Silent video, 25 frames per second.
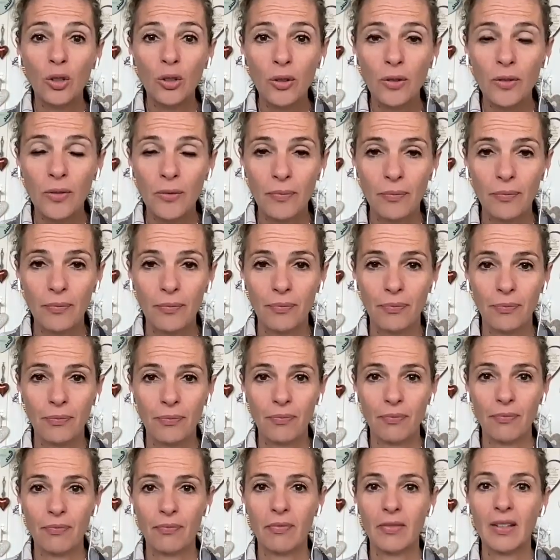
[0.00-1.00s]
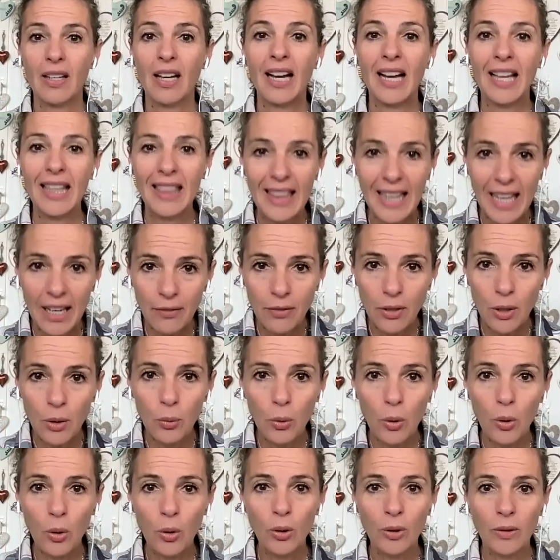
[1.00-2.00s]
you. I love
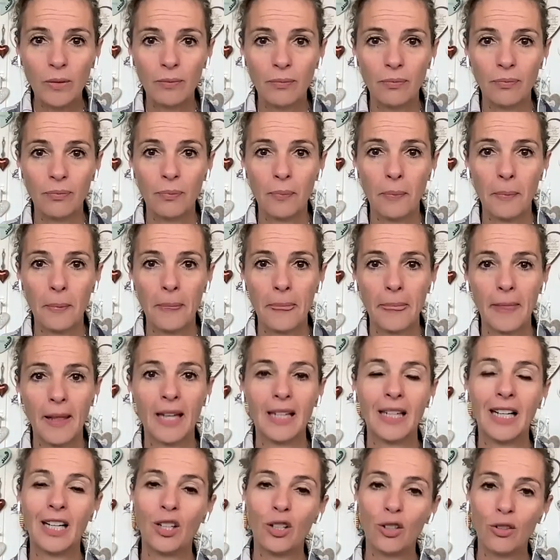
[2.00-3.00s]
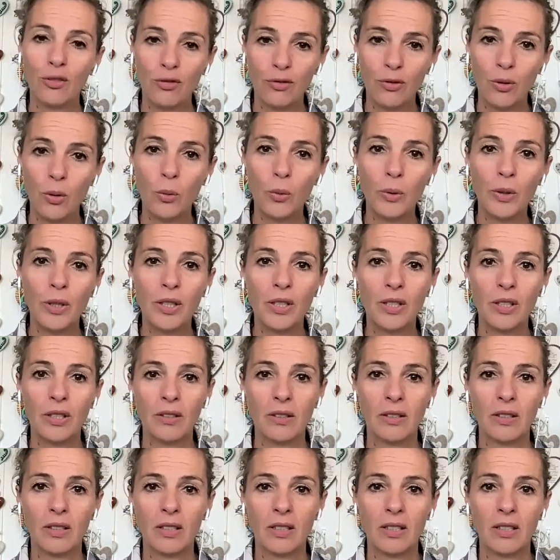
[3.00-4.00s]
you all. And I look forward
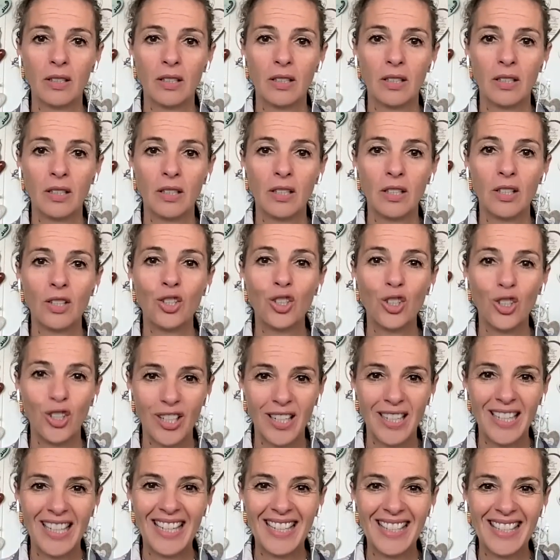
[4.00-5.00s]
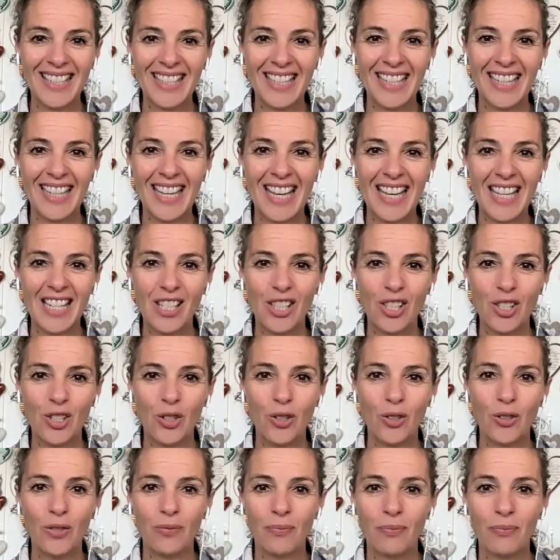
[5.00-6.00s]
to connecting again
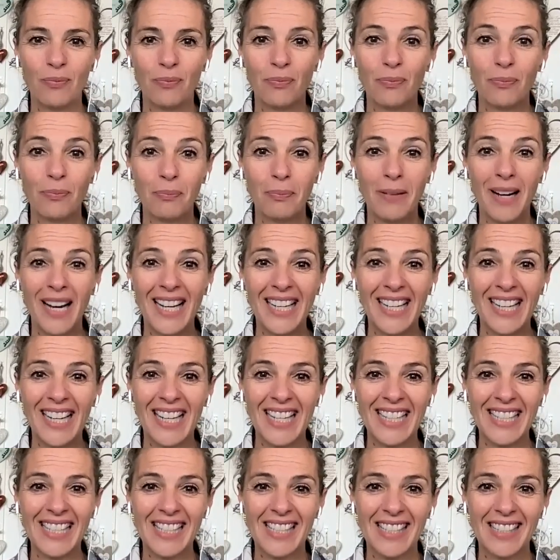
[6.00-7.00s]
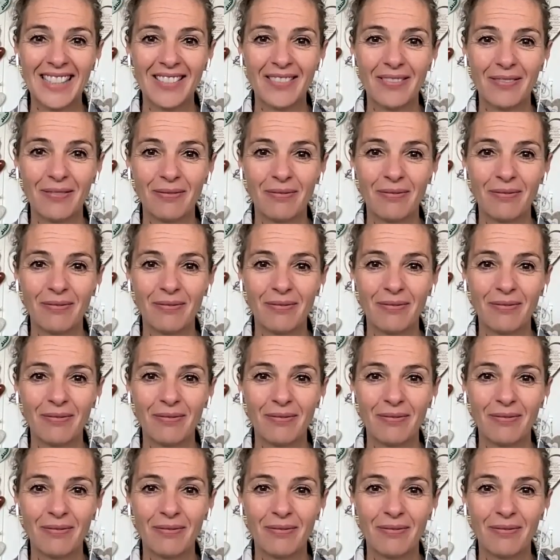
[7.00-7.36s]
soon. Bye, guys.